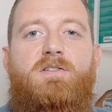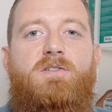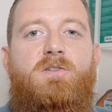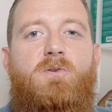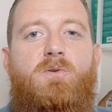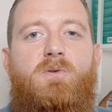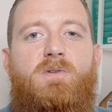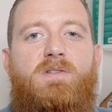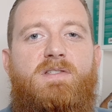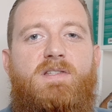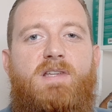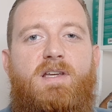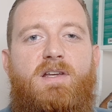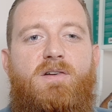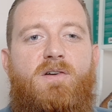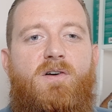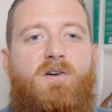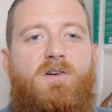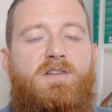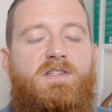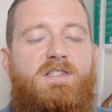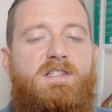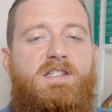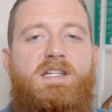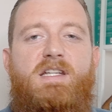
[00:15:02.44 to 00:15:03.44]
to do in St.
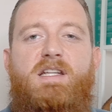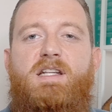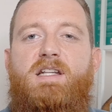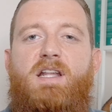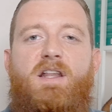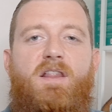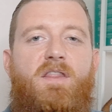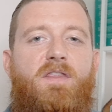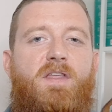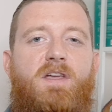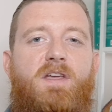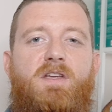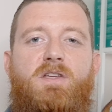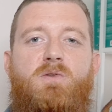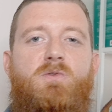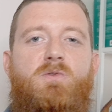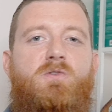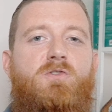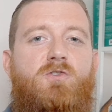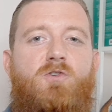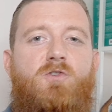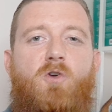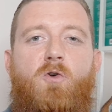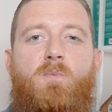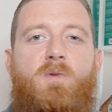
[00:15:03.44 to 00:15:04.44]
Augustine. Thank you
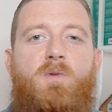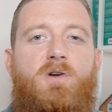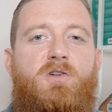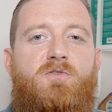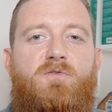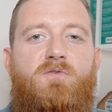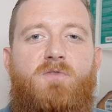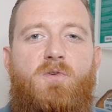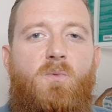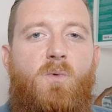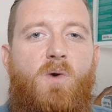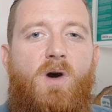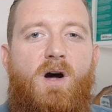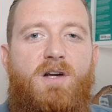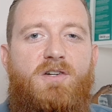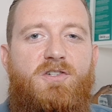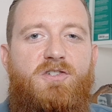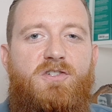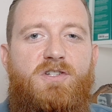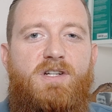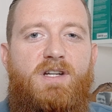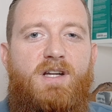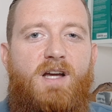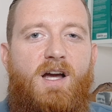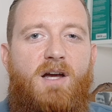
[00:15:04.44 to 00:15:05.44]
so much for
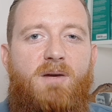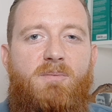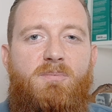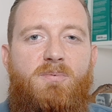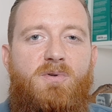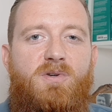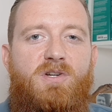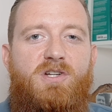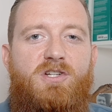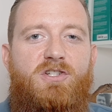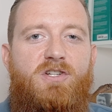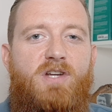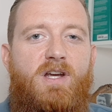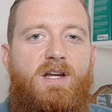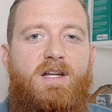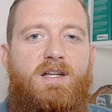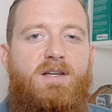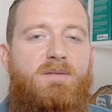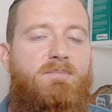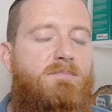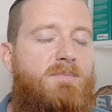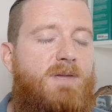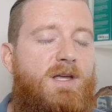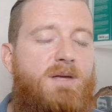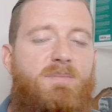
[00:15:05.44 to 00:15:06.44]
watching, I appreciate
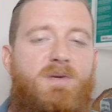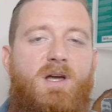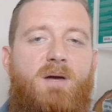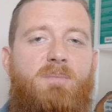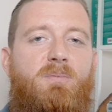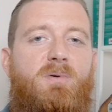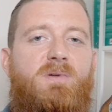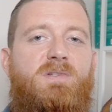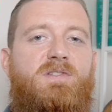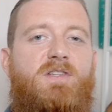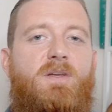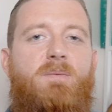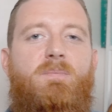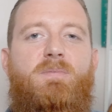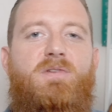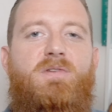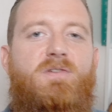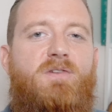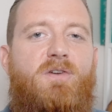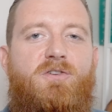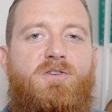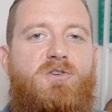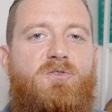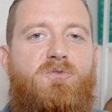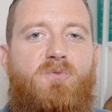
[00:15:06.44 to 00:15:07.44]
it. Maybe I put
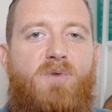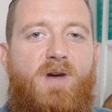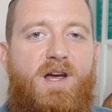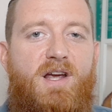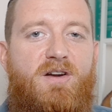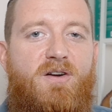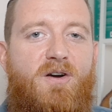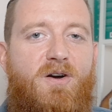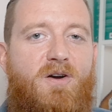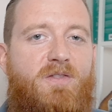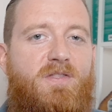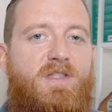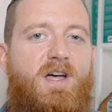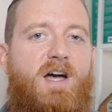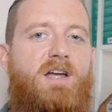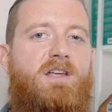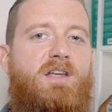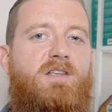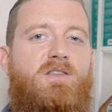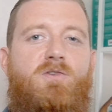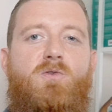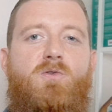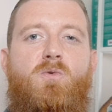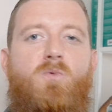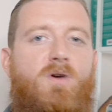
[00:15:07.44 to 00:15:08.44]
something on your radar
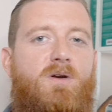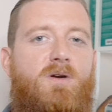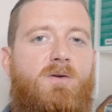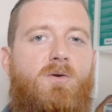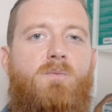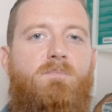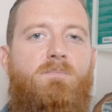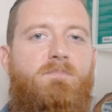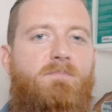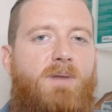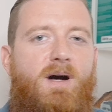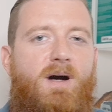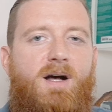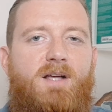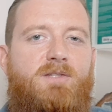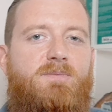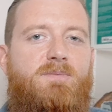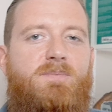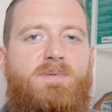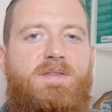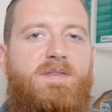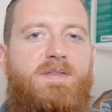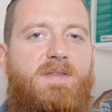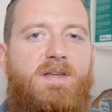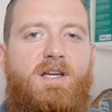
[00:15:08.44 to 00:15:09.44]
that you weren't
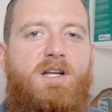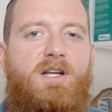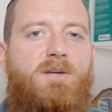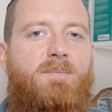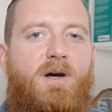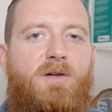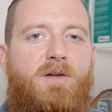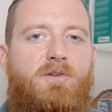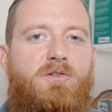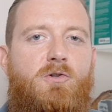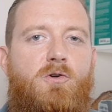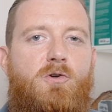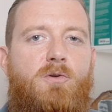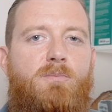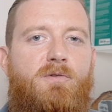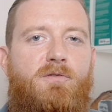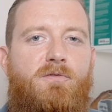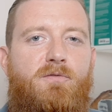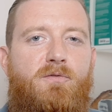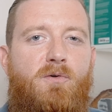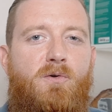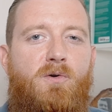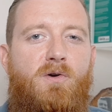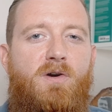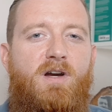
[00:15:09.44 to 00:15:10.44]
possibly thinking about doing
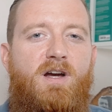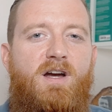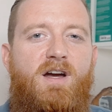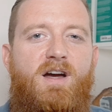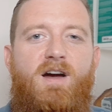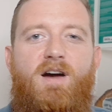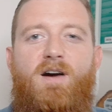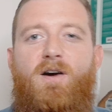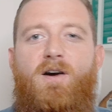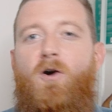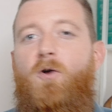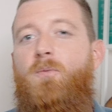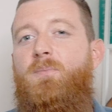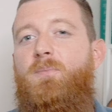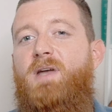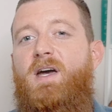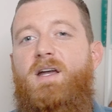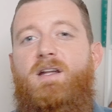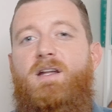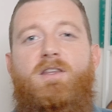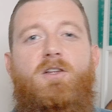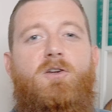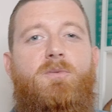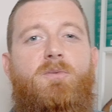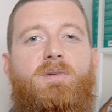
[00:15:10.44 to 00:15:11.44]
before. Hope you
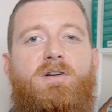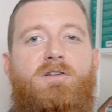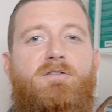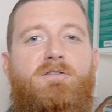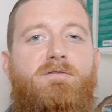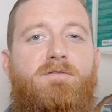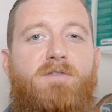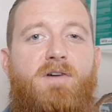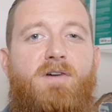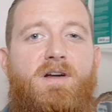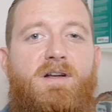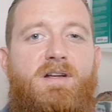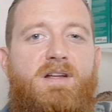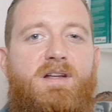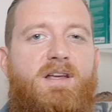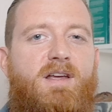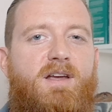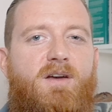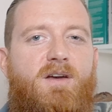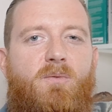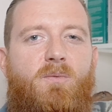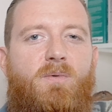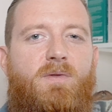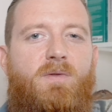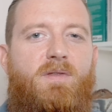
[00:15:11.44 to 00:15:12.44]
had a little bit of fun
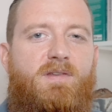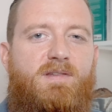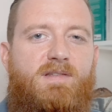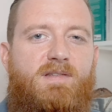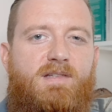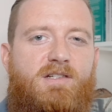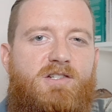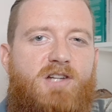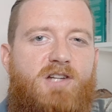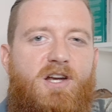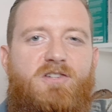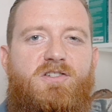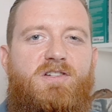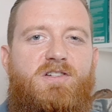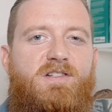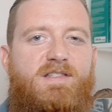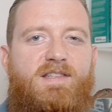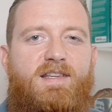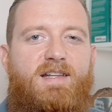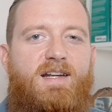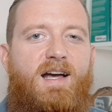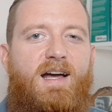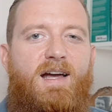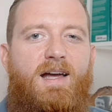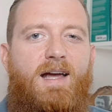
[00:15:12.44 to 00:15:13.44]
with the
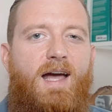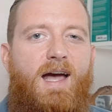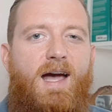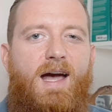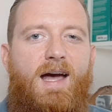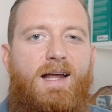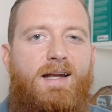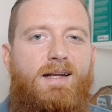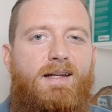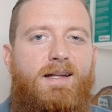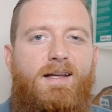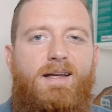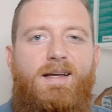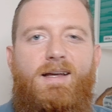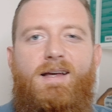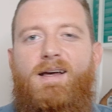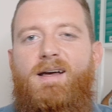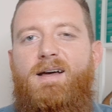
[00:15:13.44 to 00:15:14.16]
suggestions that I had.